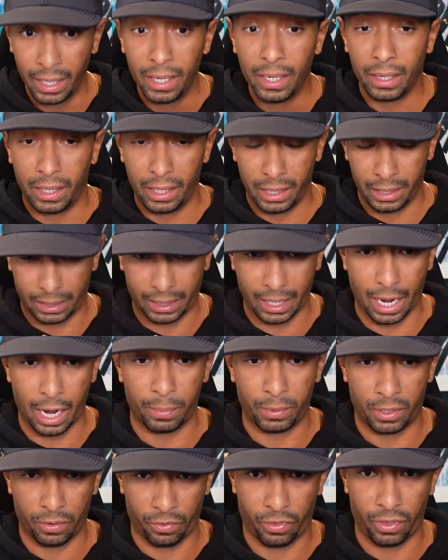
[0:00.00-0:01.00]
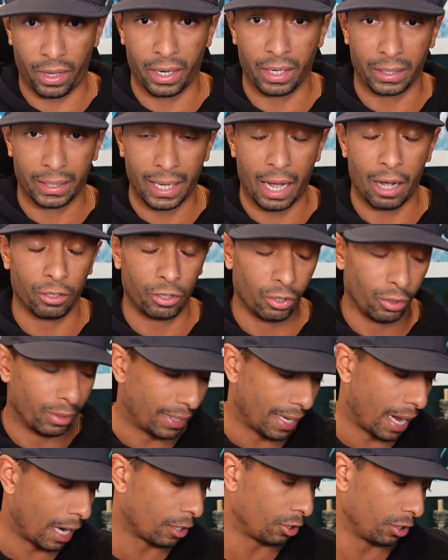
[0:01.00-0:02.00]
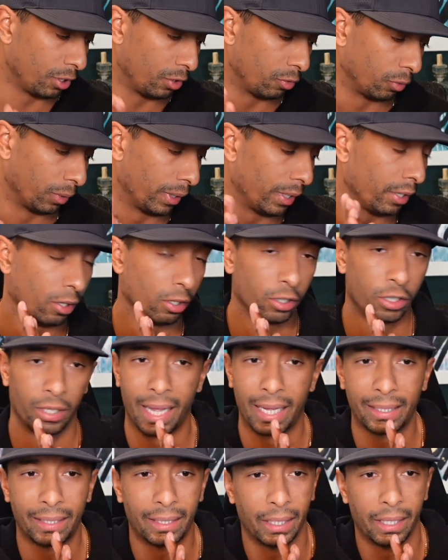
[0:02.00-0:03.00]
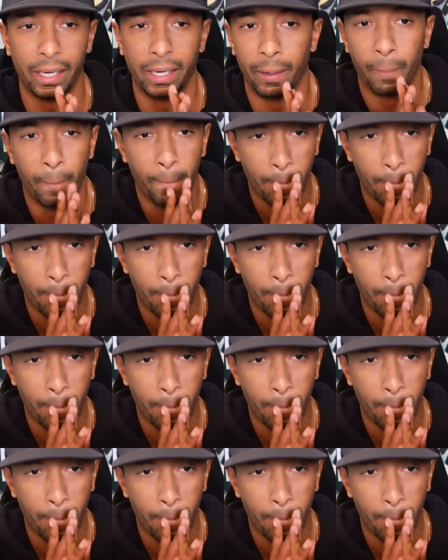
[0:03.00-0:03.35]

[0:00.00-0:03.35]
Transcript: these types of things out so it's actually real. So that's the key.